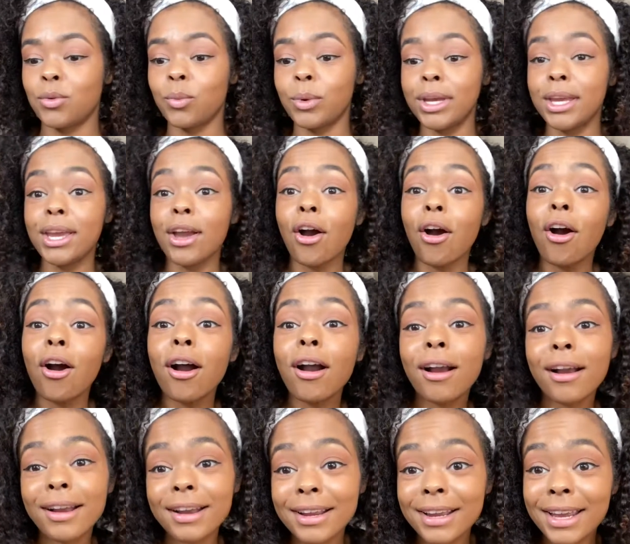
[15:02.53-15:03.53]
we
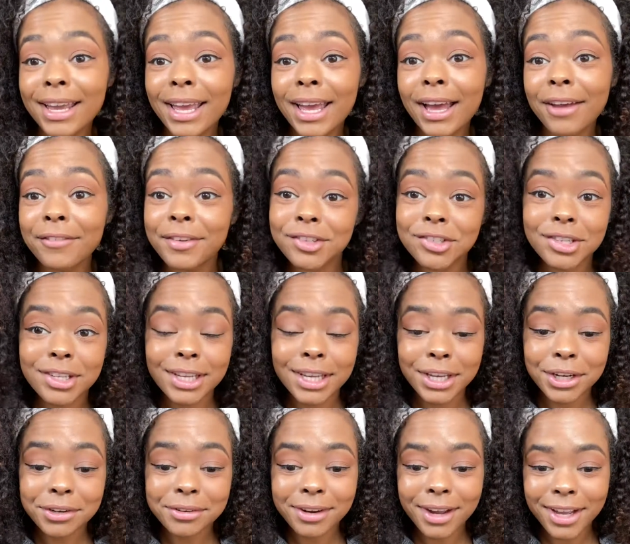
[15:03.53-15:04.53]
are officially
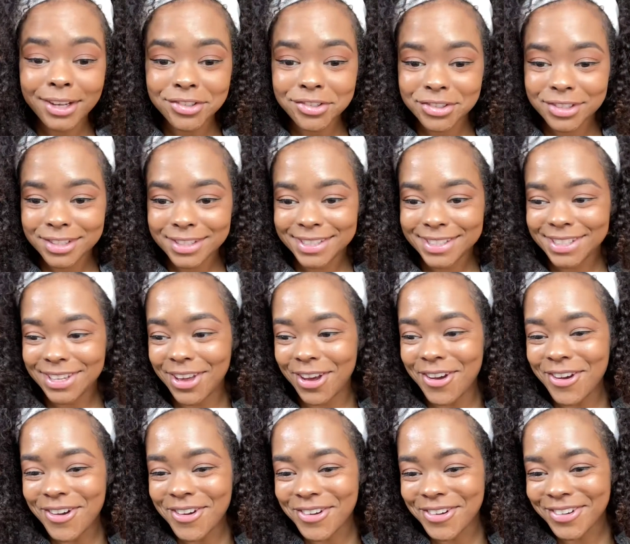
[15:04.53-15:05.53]
in a rush. So
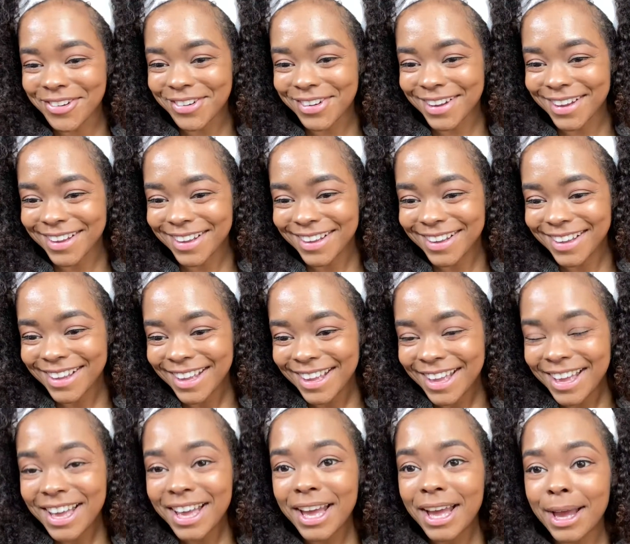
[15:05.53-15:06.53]

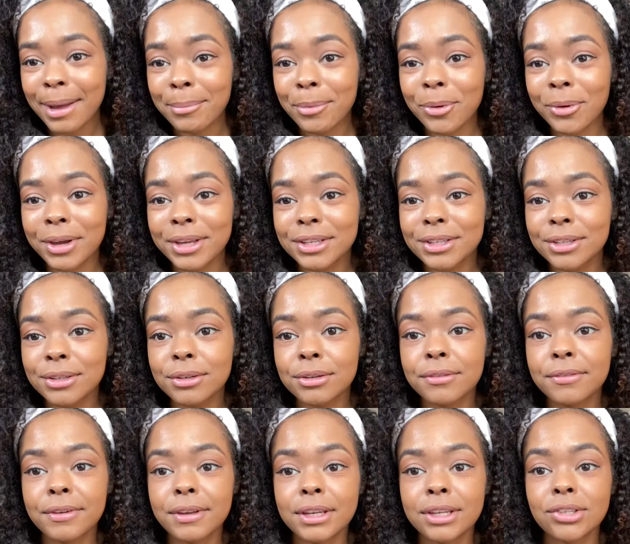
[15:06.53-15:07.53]
I'm going to
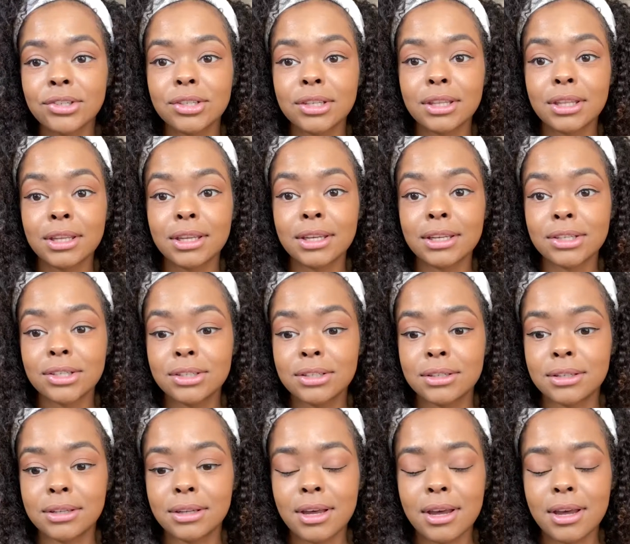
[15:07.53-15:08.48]
finish this